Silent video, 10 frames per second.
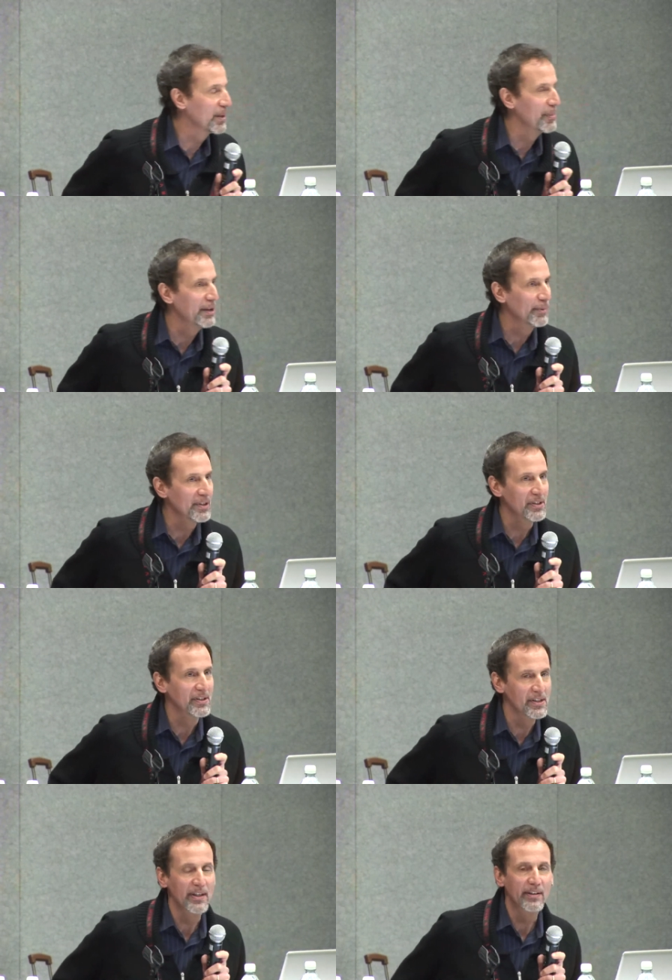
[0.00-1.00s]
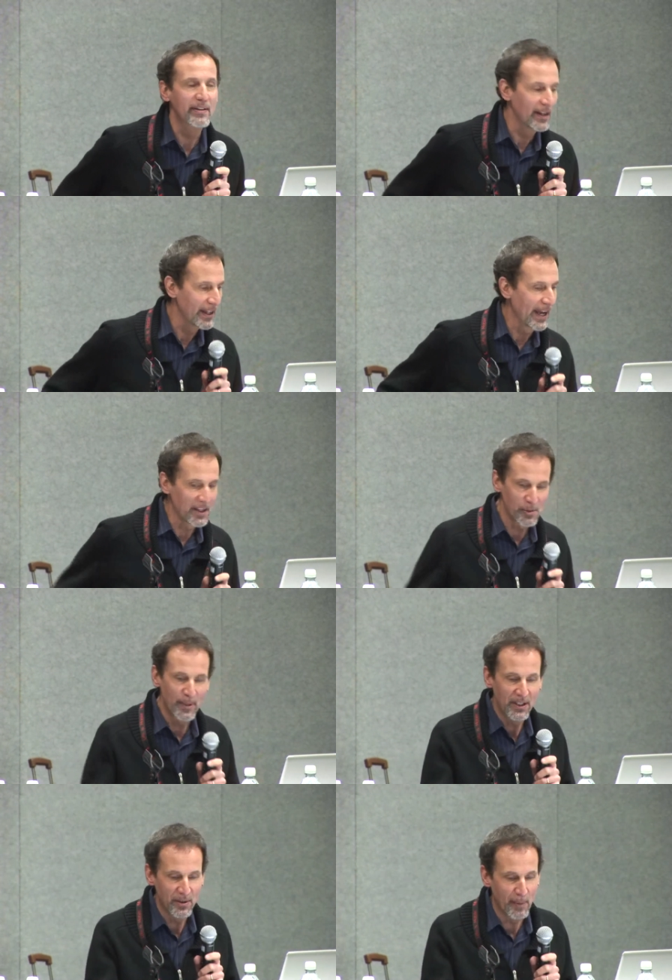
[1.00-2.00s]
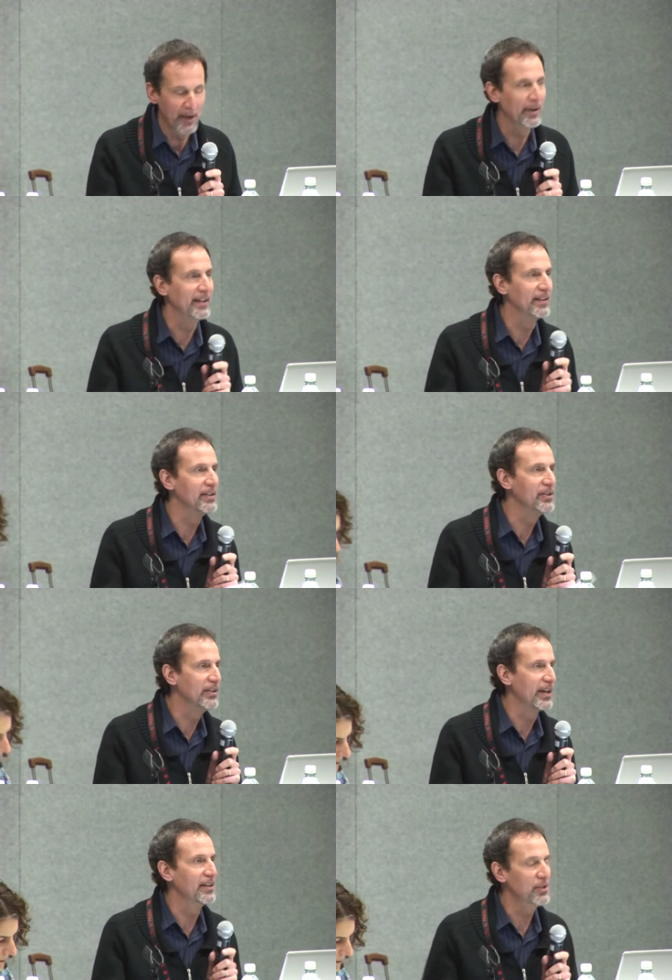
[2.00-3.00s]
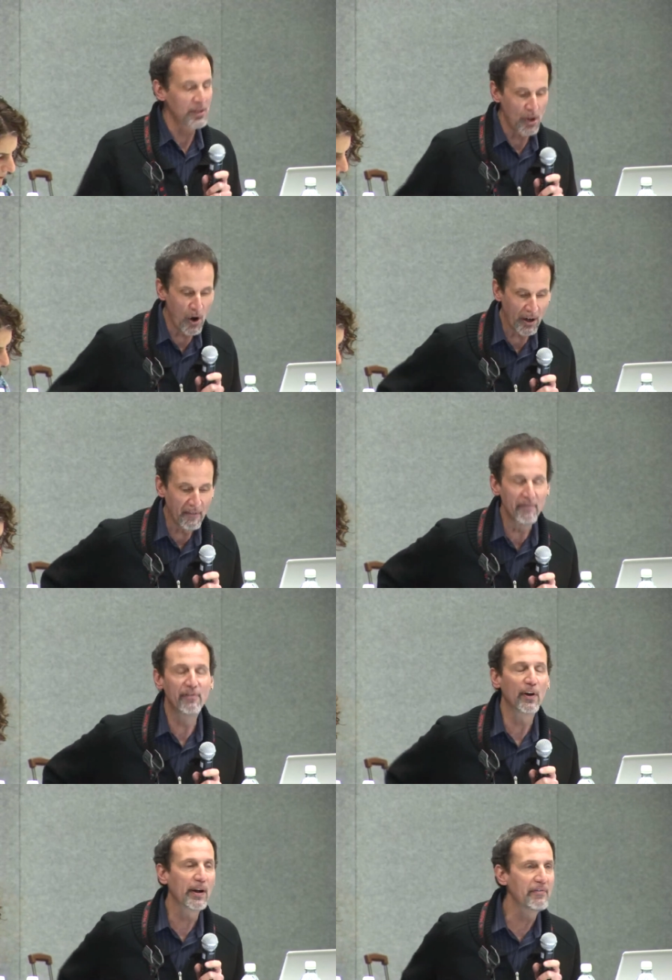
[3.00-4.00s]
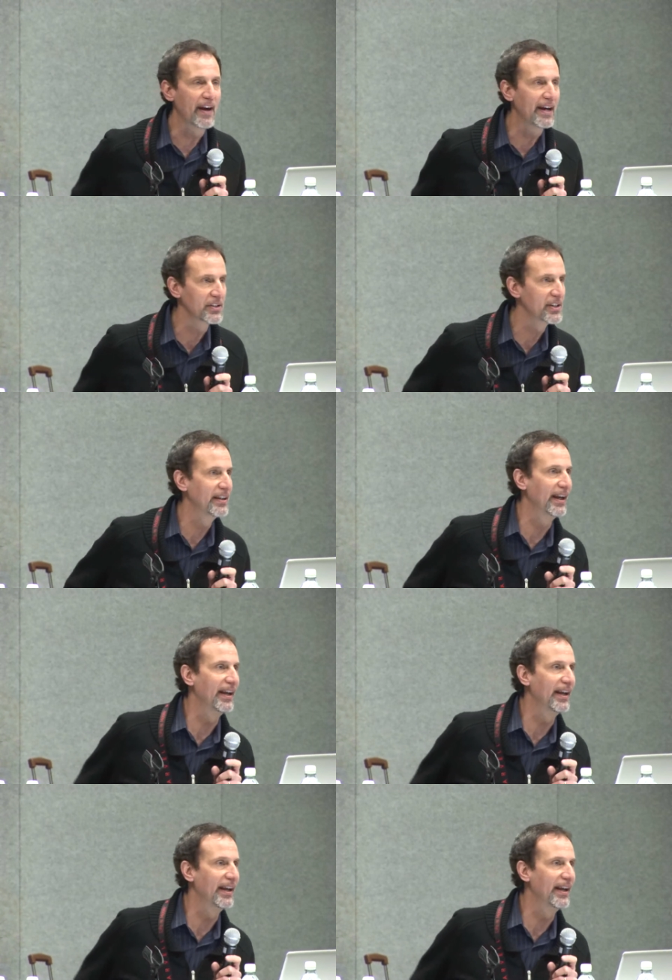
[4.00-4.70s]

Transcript: one of the main reasons that they asked me to moderate this is I talk very fast,